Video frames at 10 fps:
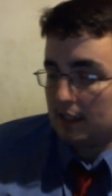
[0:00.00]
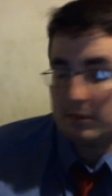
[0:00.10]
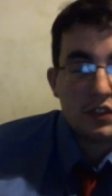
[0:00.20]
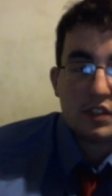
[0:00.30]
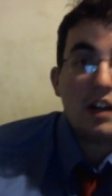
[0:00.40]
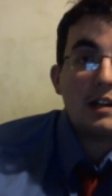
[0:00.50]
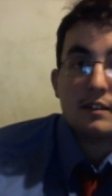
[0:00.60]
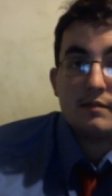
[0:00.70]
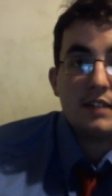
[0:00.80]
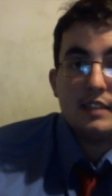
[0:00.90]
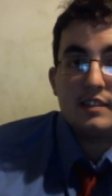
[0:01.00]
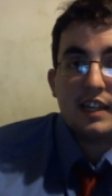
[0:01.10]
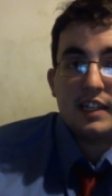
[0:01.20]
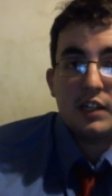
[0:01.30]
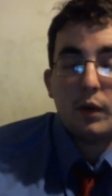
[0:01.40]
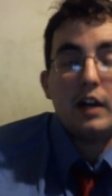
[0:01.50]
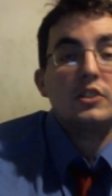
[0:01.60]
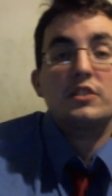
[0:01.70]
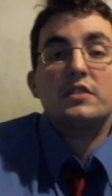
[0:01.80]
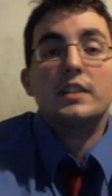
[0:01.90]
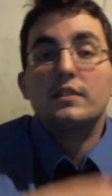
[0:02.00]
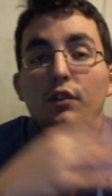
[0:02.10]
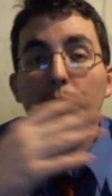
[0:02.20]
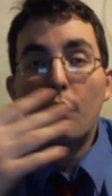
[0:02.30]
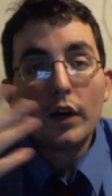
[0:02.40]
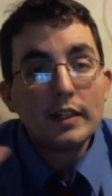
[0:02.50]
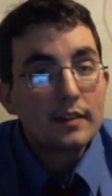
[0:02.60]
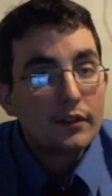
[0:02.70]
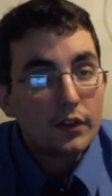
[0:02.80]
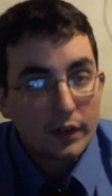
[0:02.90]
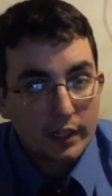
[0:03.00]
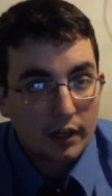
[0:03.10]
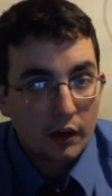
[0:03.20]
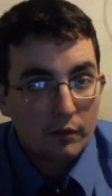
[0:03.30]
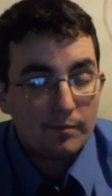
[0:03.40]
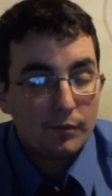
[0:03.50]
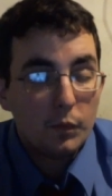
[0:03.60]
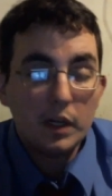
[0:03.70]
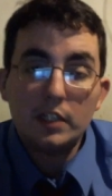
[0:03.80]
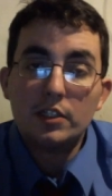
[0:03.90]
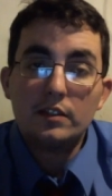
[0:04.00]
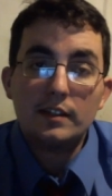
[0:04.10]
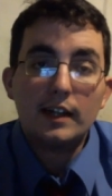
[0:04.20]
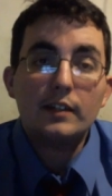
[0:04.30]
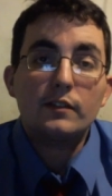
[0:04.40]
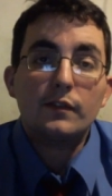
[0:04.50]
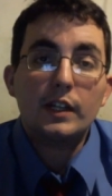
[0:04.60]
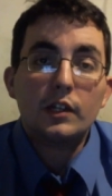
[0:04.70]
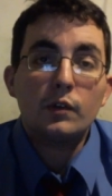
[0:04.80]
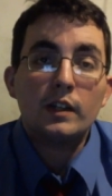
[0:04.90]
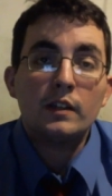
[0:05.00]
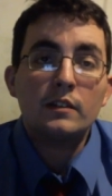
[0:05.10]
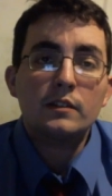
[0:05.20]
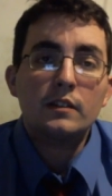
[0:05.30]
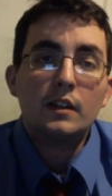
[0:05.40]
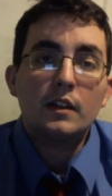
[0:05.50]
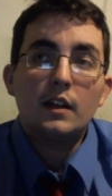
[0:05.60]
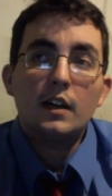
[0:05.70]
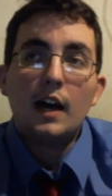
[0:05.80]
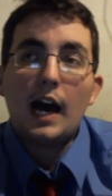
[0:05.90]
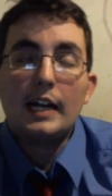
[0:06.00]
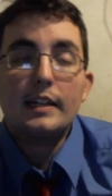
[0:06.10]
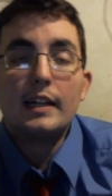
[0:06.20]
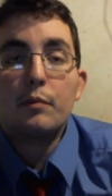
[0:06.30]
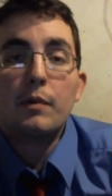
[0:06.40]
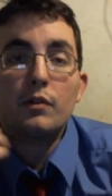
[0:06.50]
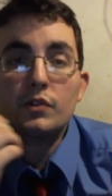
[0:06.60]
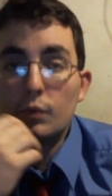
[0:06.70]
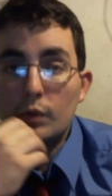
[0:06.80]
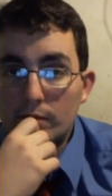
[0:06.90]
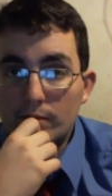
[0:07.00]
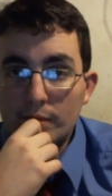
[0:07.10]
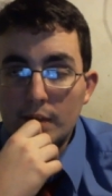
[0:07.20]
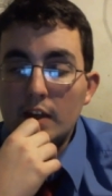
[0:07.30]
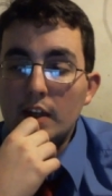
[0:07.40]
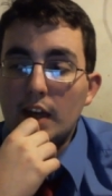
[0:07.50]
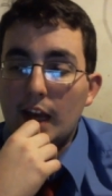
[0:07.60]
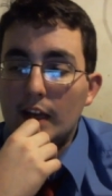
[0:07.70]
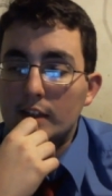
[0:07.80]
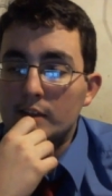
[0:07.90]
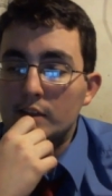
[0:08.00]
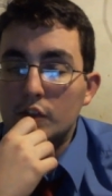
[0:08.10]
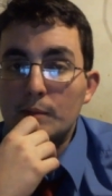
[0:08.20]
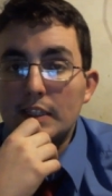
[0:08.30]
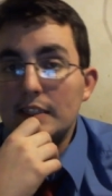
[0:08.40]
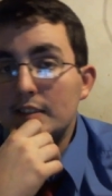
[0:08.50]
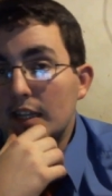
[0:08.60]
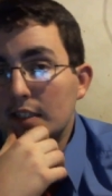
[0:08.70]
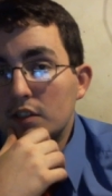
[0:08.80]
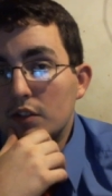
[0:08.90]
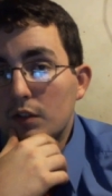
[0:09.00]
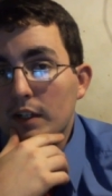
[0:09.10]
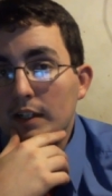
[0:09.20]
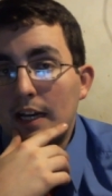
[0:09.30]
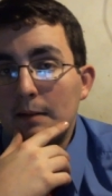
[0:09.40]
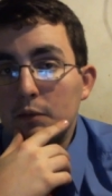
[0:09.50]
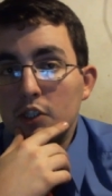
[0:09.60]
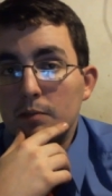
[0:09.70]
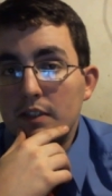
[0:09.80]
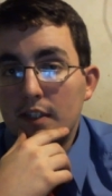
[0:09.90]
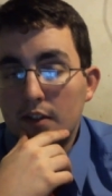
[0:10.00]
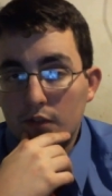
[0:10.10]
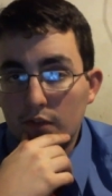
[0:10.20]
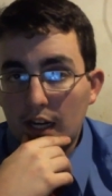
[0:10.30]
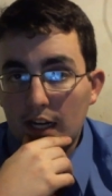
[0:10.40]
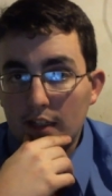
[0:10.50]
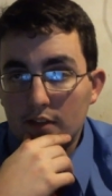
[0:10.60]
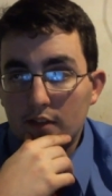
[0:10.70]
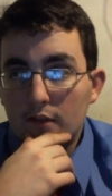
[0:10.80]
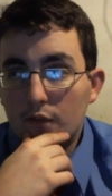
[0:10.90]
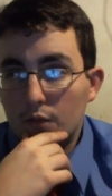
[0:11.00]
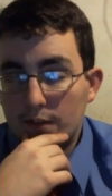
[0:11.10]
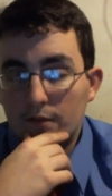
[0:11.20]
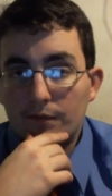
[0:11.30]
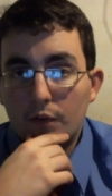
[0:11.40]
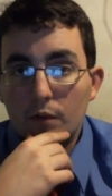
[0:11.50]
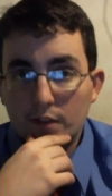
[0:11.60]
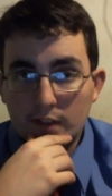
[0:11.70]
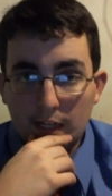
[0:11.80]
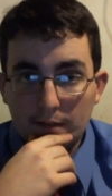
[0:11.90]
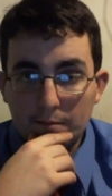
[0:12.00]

I'm just sorry that's taking a while just to get to the point of the video, which the title of the video is How Did I Propose to Her? And this is going to be the second story that I'm going to be telling you guys for for today.